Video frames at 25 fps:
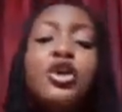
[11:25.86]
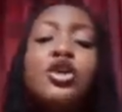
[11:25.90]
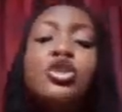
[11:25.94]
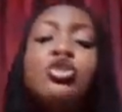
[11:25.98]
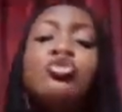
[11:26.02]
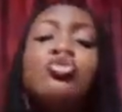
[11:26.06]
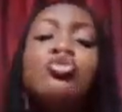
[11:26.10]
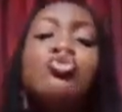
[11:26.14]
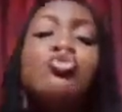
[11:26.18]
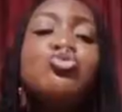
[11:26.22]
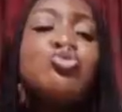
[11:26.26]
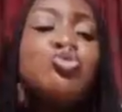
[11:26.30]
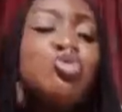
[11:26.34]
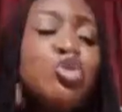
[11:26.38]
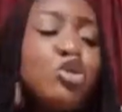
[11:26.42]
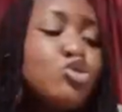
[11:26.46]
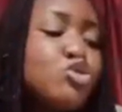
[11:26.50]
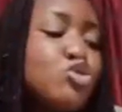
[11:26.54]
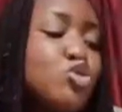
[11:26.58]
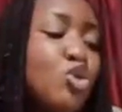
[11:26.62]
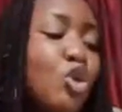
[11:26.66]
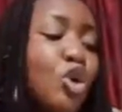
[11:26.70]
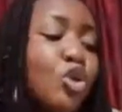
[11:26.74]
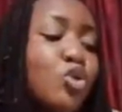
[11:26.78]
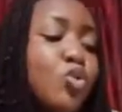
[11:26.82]
do not
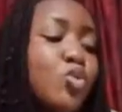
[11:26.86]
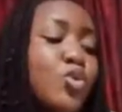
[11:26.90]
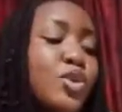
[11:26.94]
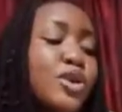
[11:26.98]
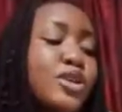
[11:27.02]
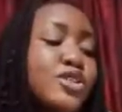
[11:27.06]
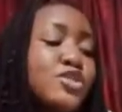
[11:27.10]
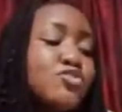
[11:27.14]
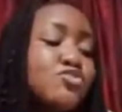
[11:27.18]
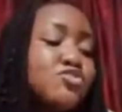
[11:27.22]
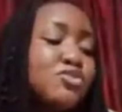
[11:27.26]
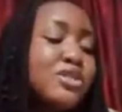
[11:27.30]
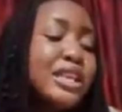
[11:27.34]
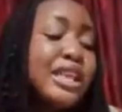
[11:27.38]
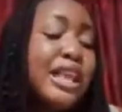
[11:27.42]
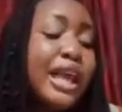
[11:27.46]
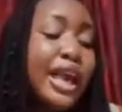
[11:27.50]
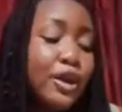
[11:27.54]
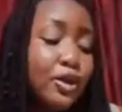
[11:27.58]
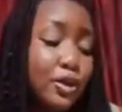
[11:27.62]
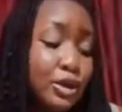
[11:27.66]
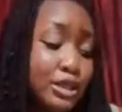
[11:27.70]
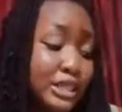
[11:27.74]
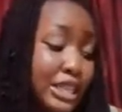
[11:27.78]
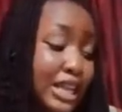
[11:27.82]
always rely
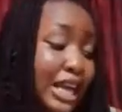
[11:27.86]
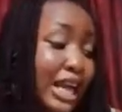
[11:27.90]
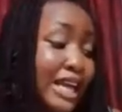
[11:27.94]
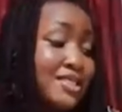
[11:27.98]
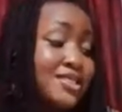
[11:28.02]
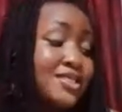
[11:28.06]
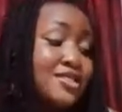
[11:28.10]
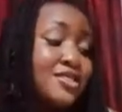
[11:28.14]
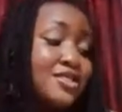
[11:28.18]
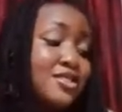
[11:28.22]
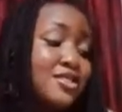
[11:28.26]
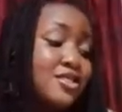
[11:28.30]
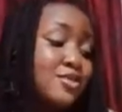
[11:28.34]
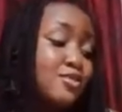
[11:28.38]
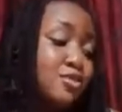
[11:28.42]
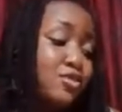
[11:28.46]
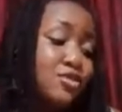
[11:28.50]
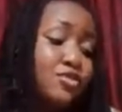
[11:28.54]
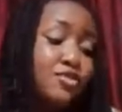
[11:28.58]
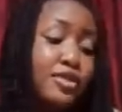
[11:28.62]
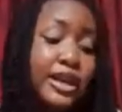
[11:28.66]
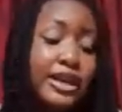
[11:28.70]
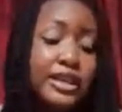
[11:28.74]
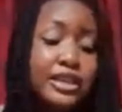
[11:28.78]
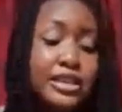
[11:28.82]
on the answers
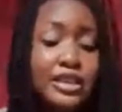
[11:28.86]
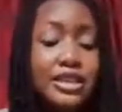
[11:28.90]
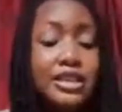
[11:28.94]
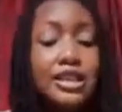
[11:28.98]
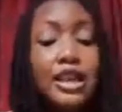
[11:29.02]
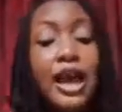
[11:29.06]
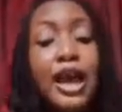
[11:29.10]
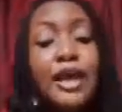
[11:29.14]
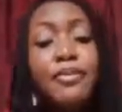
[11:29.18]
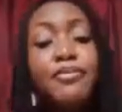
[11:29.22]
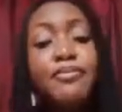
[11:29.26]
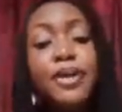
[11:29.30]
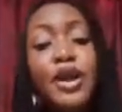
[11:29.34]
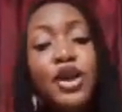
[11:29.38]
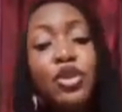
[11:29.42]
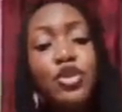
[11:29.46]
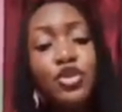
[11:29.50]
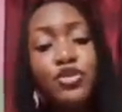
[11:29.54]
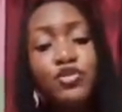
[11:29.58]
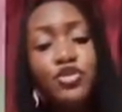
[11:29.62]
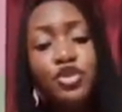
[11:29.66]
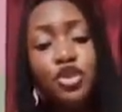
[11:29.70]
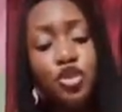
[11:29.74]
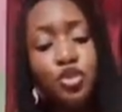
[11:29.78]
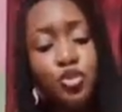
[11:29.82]
provided. I beg
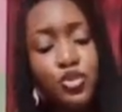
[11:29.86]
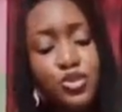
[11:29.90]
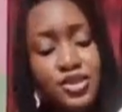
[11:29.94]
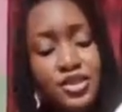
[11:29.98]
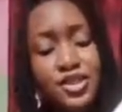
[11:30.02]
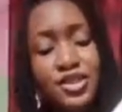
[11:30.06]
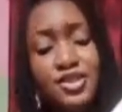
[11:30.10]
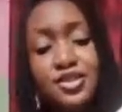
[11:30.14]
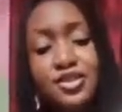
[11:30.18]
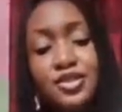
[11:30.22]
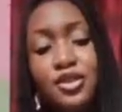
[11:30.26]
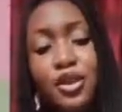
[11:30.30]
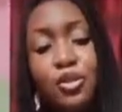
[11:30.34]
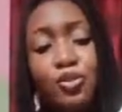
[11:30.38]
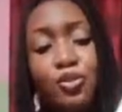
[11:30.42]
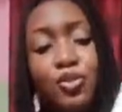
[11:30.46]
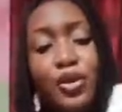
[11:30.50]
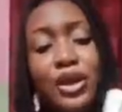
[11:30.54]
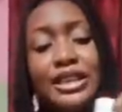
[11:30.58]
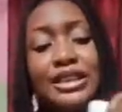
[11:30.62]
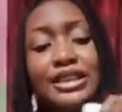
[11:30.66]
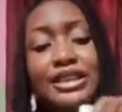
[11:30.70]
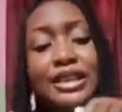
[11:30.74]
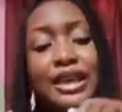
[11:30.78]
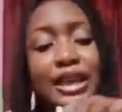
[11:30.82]
of you. You will see it somewhere
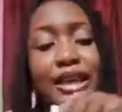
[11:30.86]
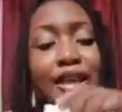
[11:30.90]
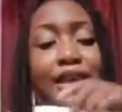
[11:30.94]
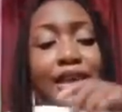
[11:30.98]
there.